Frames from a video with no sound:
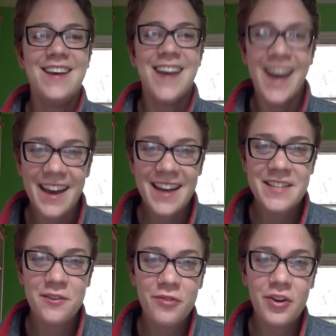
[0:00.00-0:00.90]
Hey
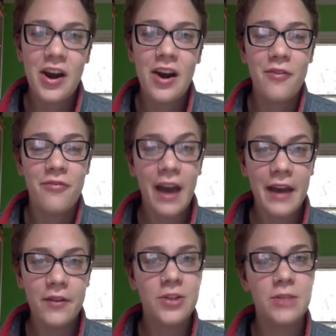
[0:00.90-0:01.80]
guys, for our
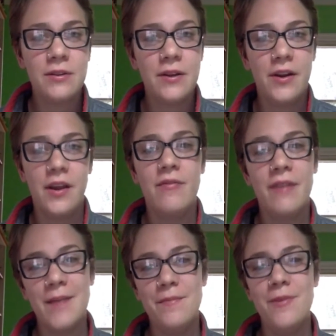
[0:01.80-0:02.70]
final global learning
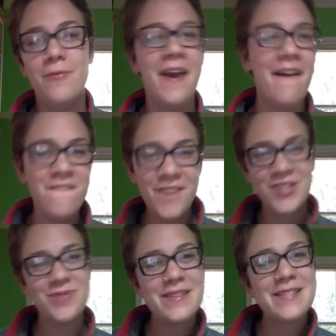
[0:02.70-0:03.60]
environment, we have
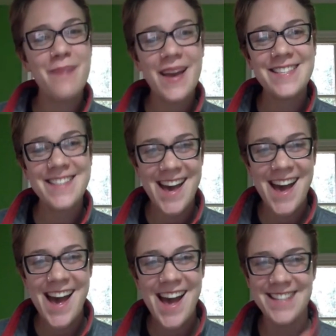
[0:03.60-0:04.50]
virtual
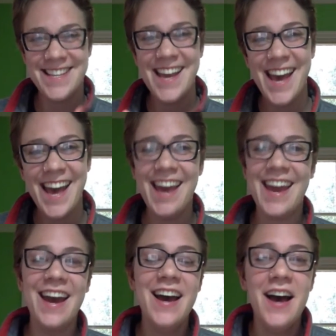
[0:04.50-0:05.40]
spaces.
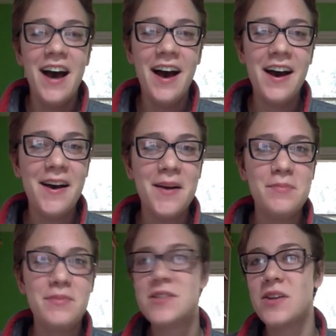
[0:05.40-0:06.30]
Yay!
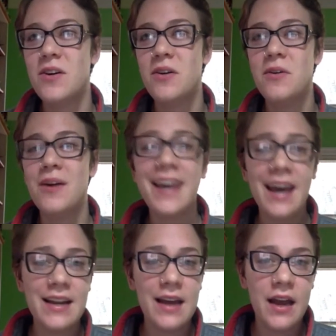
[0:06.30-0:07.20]
So
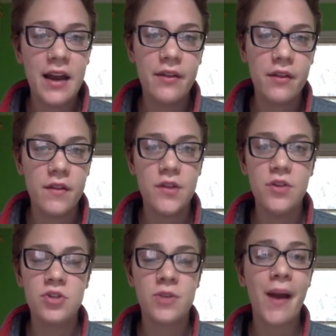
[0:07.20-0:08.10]
again, another thing that
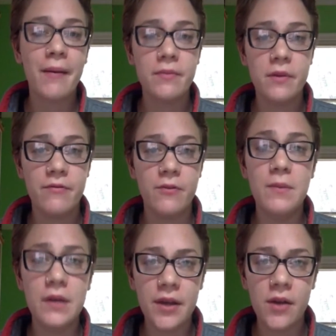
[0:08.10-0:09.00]
you should probably be
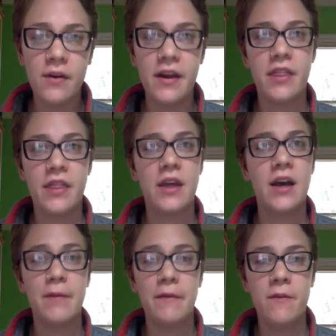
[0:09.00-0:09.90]
familiar with
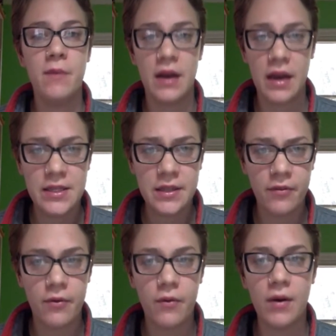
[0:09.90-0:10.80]
if you've been in ISEC
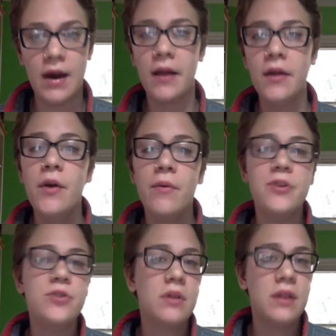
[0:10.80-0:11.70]
for a while,
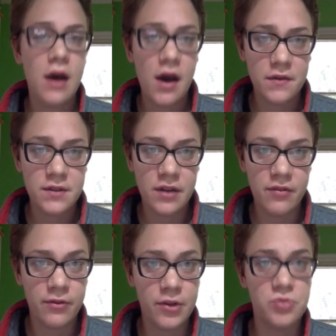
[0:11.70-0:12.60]
we do a lot of
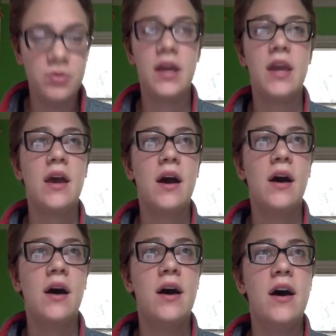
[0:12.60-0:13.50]
stuff virtually.
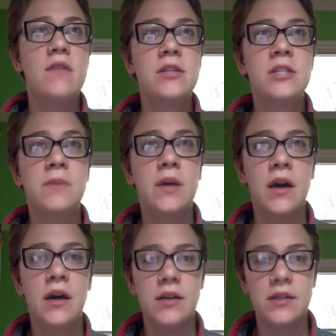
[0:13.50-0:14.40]
And this is
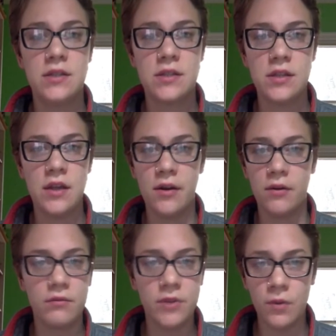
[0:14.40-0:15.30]
because,
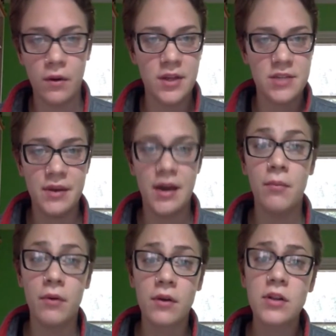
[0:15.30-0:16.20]
the world has
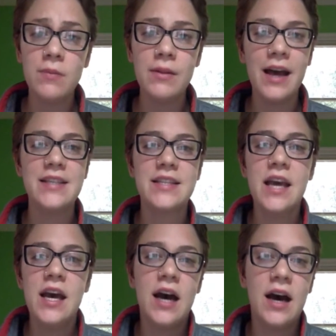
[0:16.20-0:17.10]
become more globalized,
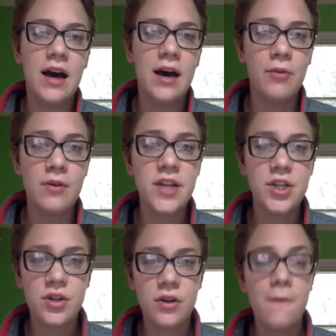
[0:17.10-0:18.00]
more
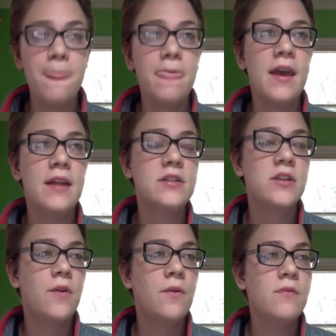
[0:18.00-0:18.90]
digital, and
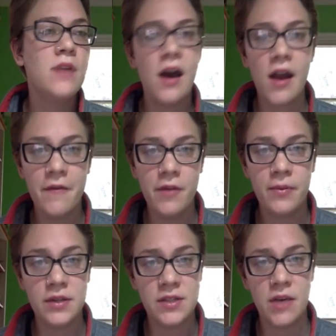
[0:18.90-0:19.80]
so not every
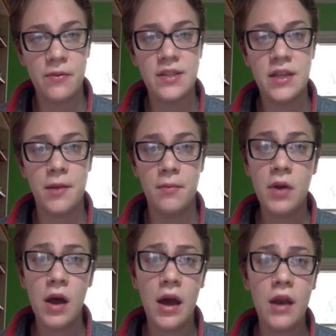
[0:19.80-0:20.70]
person that we send
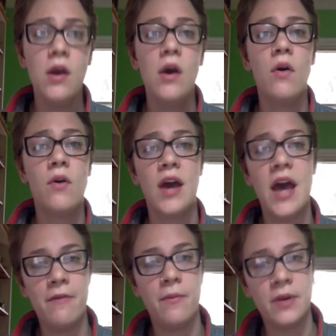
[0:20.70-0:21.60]
abroad or
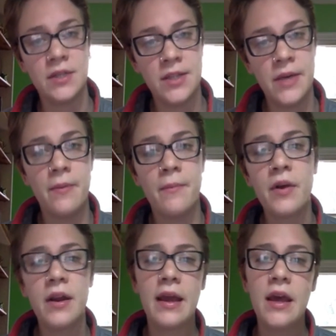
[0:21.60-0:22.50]
not every person that we
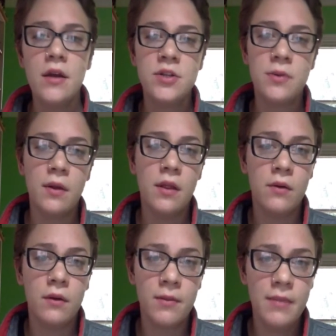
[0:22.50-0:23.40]
bring to our
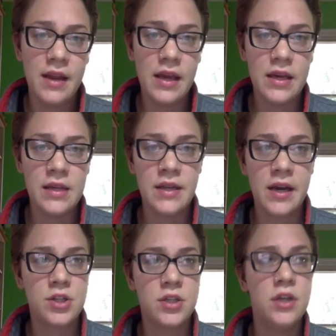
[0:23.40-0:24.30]
local committee is
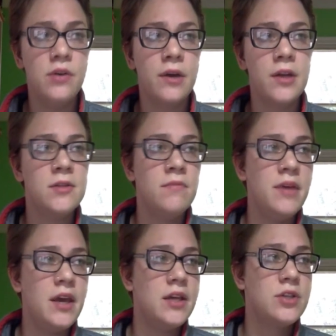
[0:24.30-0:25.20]
actually going to
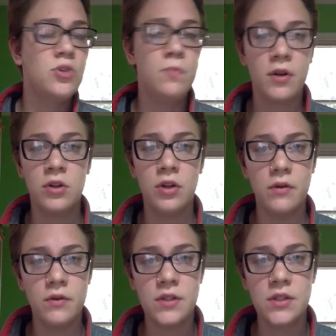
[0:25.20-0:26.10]
be super
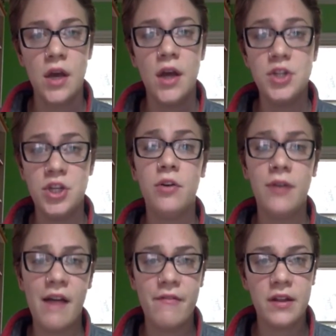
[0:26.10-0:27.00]
close
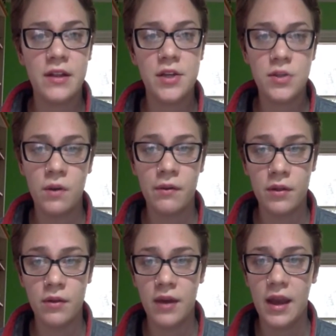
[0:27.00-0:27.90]
geographically to where we're
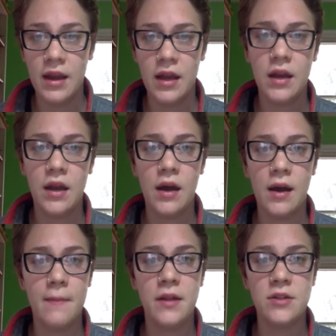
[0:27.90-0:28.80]
located.
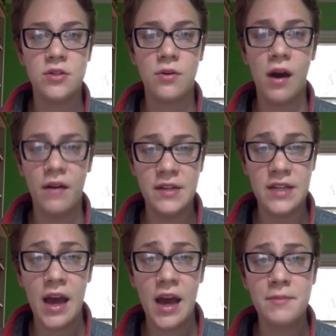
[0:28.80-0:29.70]
And so
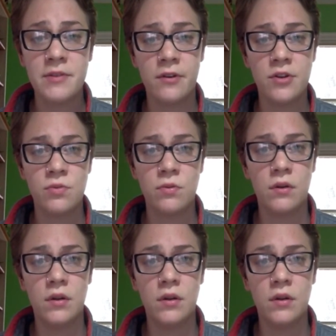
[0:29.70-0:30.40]
oftentimes virtual